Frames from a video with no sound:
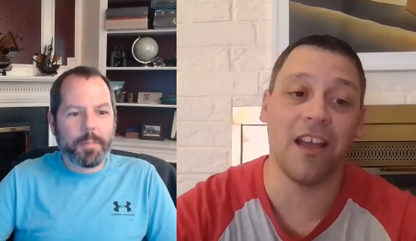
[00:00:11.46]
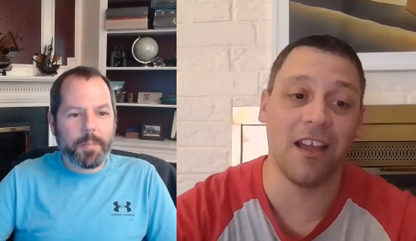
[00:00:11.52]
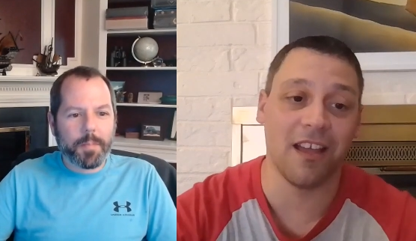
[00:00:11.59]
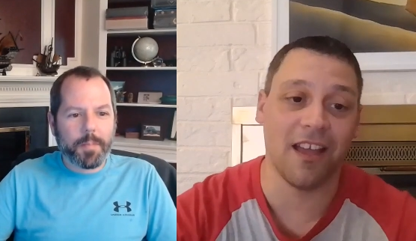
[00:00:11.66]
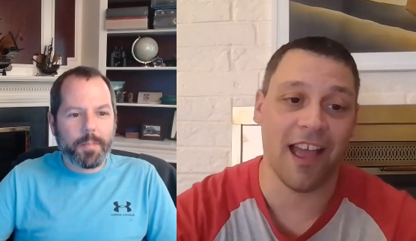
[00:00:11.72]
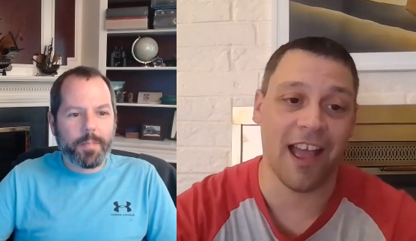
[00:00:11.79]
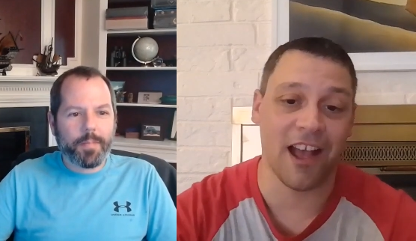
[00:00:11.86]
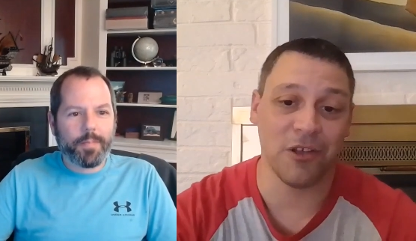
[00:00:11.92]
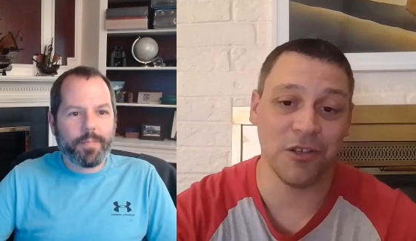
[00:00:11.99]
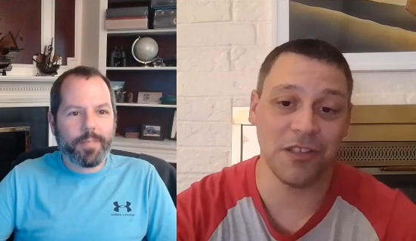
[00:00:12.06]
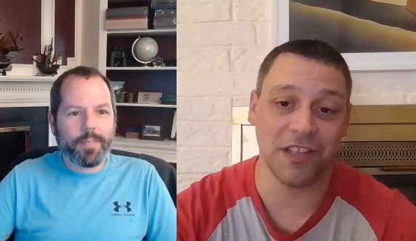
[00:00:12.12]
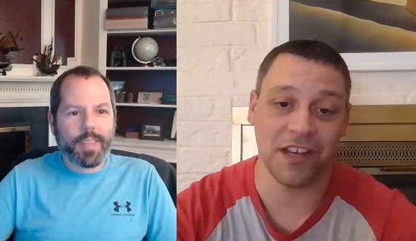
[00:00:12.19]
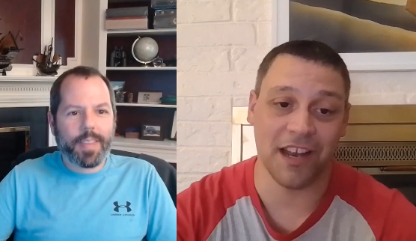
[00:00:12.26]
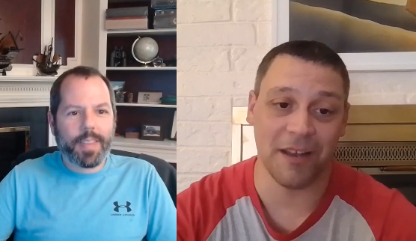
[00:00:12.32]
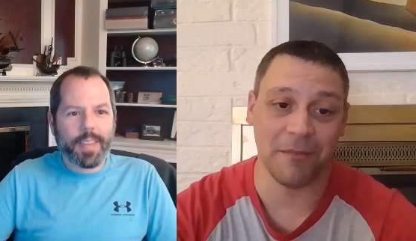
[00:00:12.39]
Speaker 1: uh,
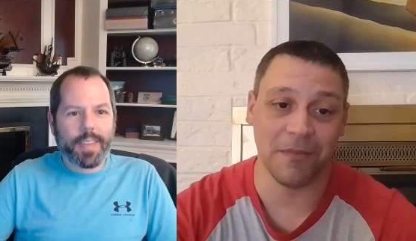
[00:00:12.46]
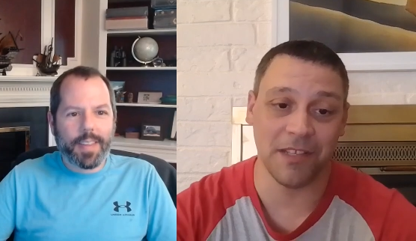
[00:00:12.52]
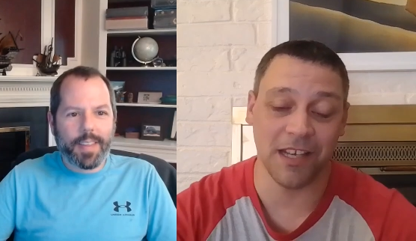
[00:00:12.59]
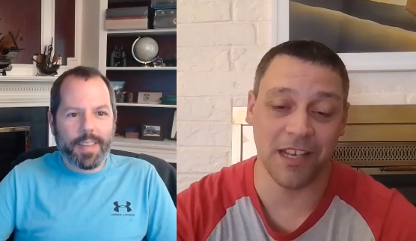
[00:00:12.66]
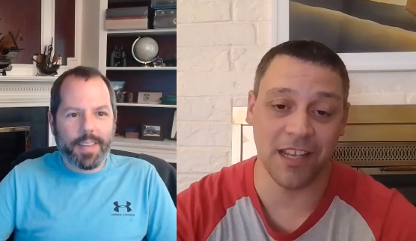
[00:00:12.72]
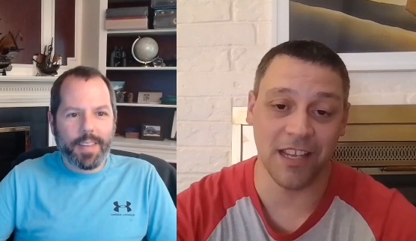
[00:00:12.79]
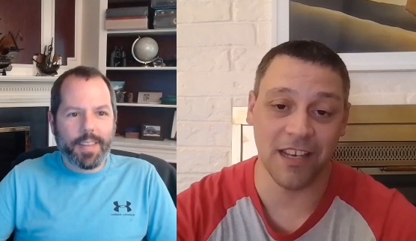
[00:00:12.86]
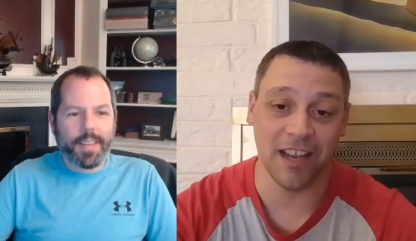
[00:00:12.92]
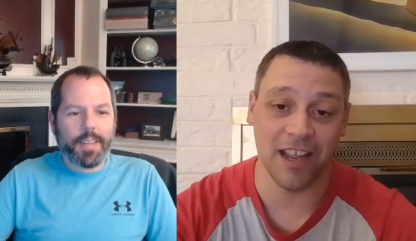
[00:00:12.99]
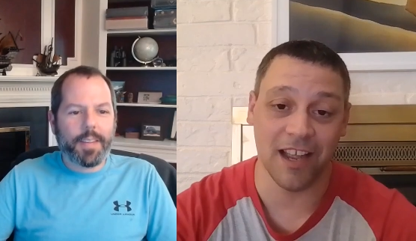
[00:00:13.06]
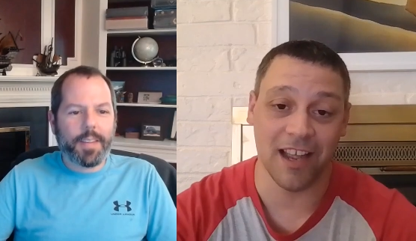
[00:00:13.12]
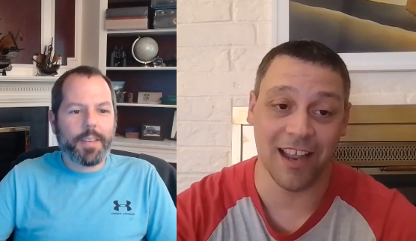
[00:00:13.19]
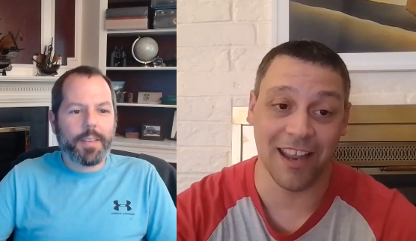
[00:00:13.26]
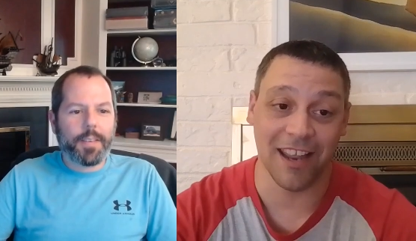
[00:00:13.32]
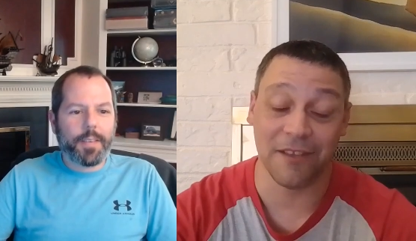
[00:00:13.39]
house that I'm sitting in.
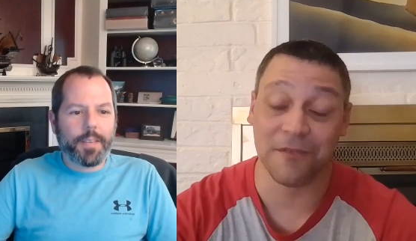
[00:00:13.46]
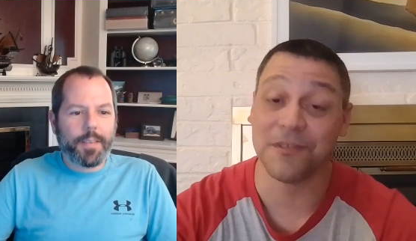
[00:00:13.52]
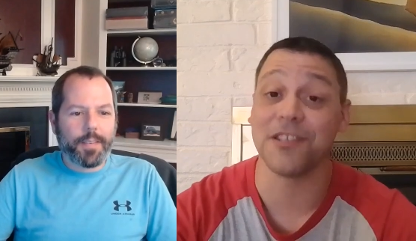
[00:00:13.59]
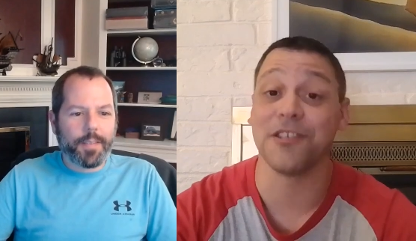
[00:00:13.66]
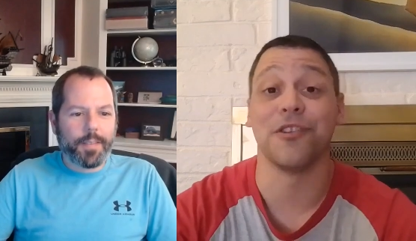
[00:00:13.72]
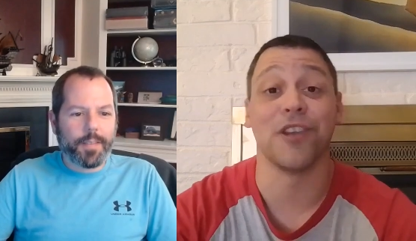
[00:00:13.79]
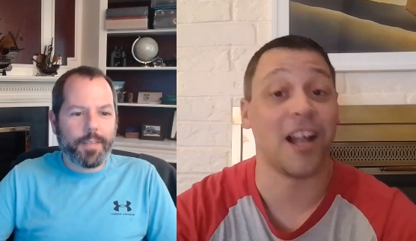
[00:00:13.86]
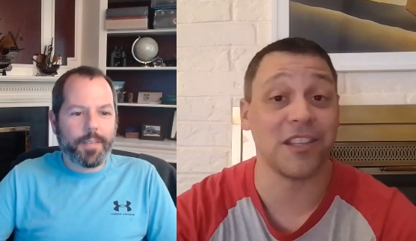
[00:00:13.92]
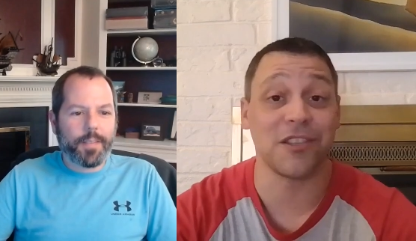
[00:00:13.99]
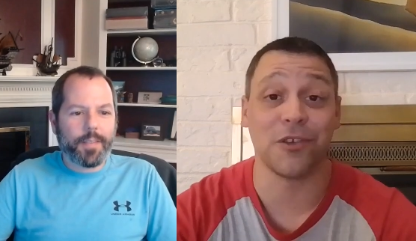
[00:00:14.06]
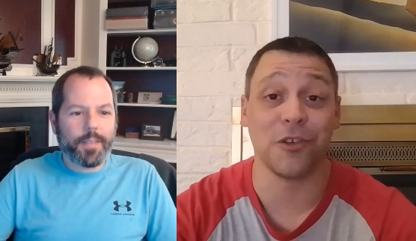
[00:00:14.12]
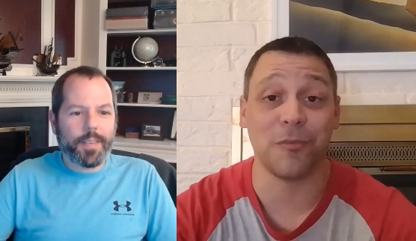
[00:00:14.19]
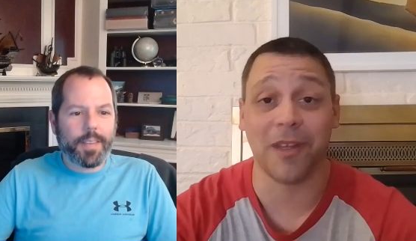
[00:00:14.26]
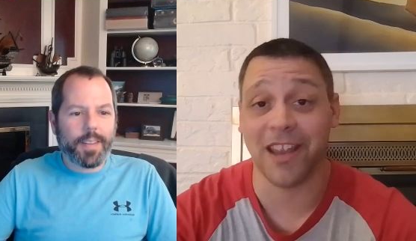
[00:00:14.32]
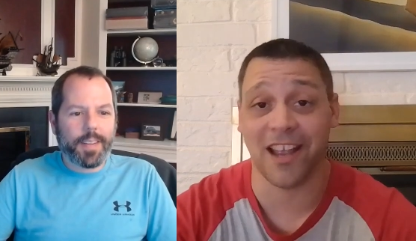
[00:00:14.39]
I have still not
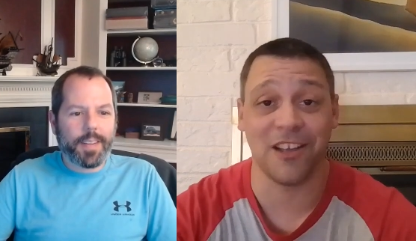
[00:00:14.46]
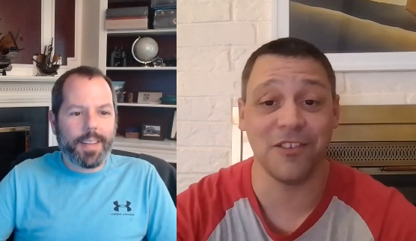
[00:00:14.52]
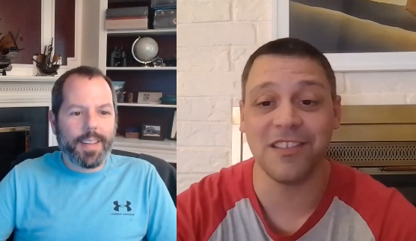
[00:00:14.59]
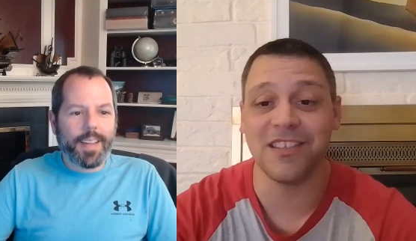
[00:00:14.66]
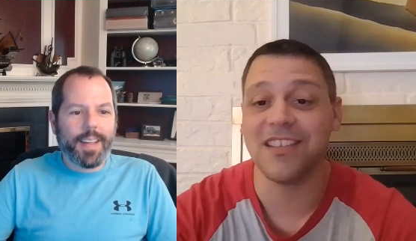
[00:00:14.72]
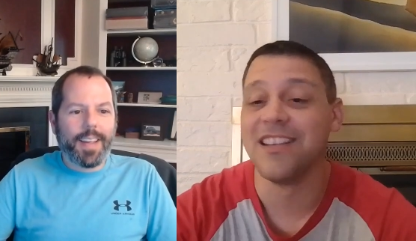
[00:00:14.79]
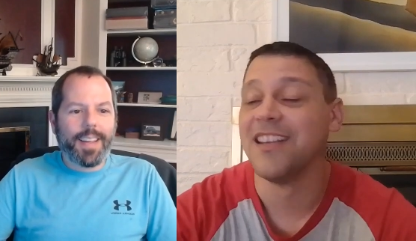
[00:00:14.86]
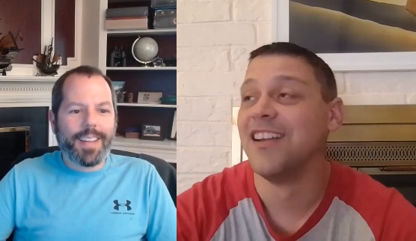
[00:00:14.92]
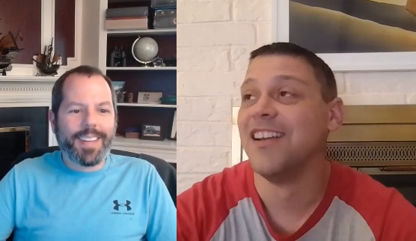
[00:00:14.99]
sold my house.